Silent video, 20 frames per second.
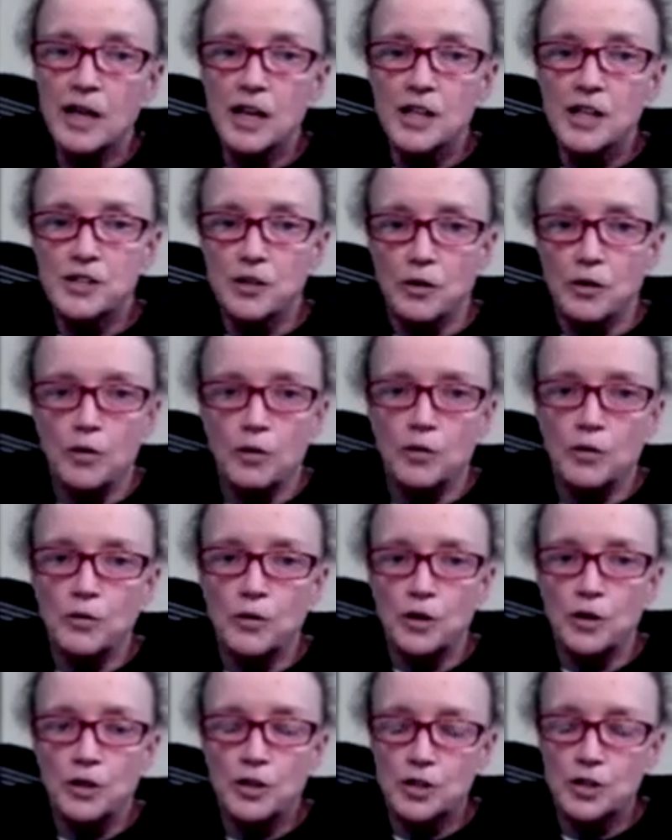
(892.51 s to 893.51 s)
So
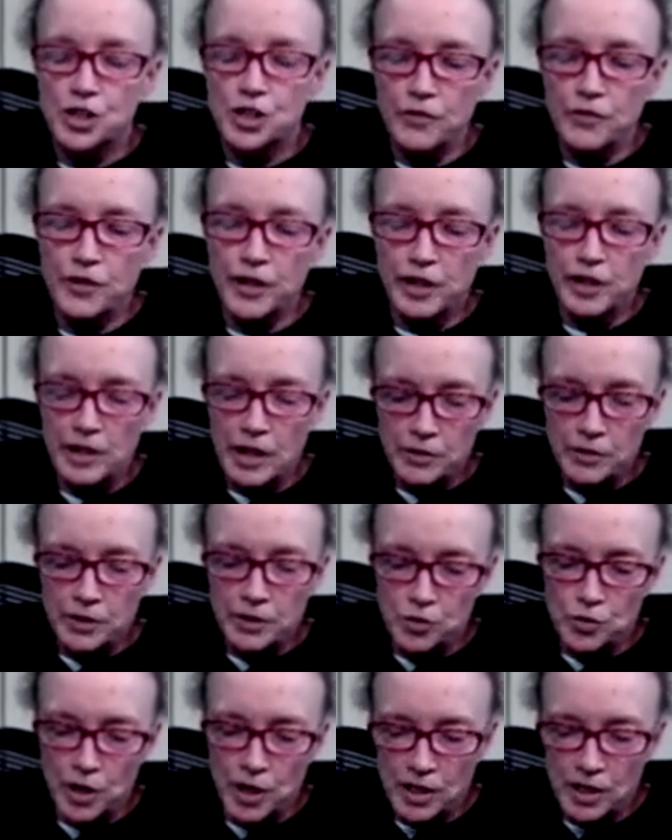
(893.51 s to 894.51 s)
she figured out the
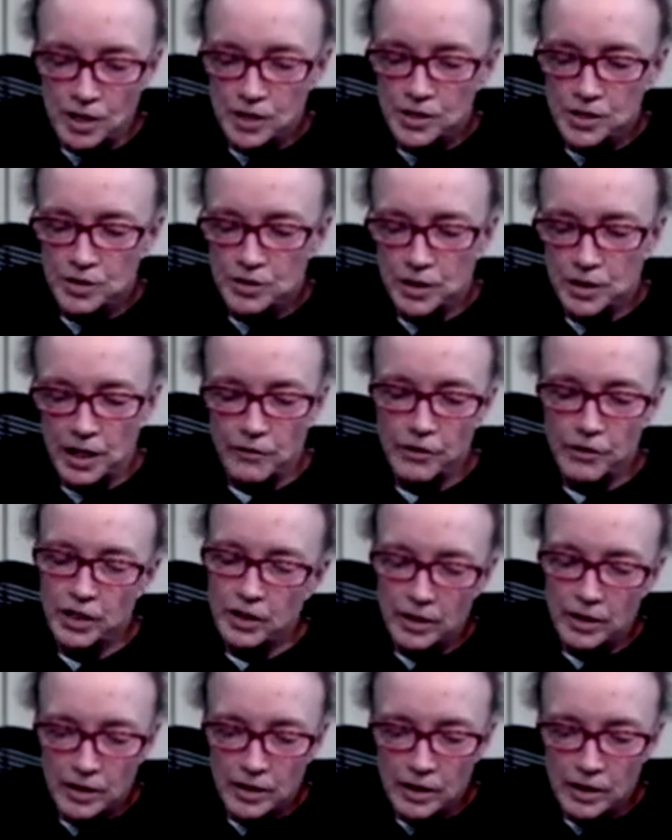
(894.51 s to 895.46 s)
trick is you give it,